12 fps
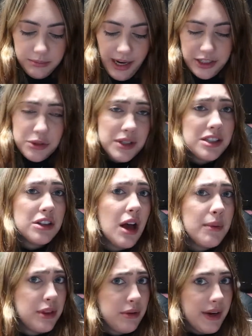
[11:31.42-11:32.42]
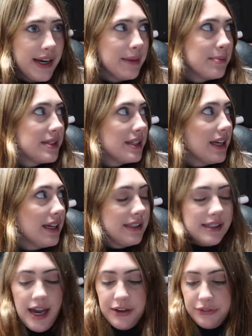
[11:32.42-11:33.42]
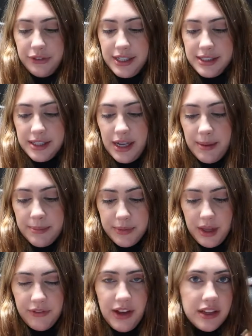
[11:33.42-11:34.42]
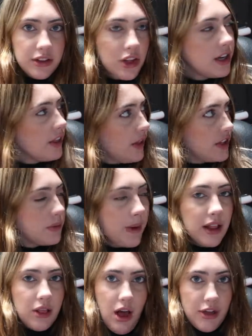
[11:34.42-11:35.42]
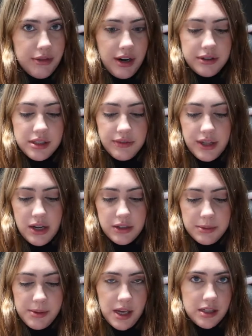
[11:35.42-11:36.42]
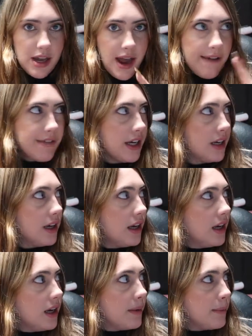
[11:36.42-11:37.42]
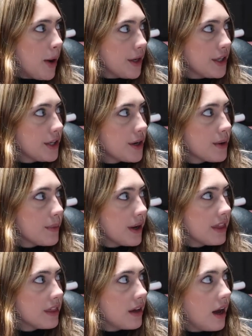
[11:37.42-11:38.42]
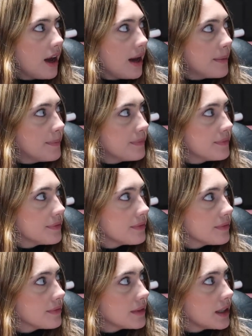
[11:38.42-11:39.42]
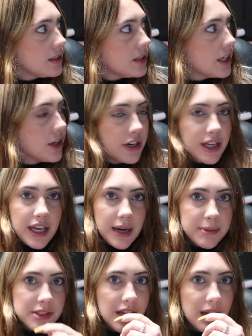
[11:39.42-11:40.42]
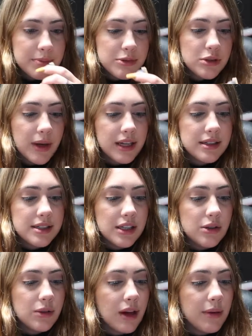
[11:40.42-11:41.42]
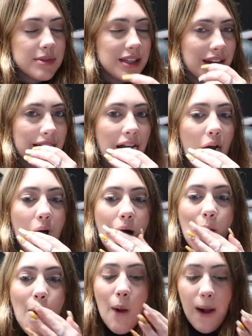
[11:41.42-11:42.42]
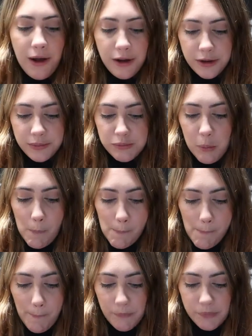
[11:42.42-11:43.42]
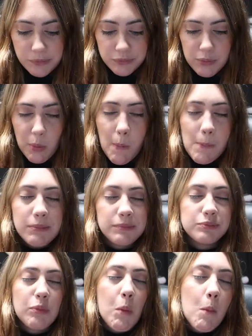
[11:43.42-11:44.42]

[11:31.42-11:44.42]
I do this a lot with grapes is I freeze them. If I look this way a lot throughout this video, it's because I have a monitor with um, security cameras up so I can see who comes in and out. Um, mm.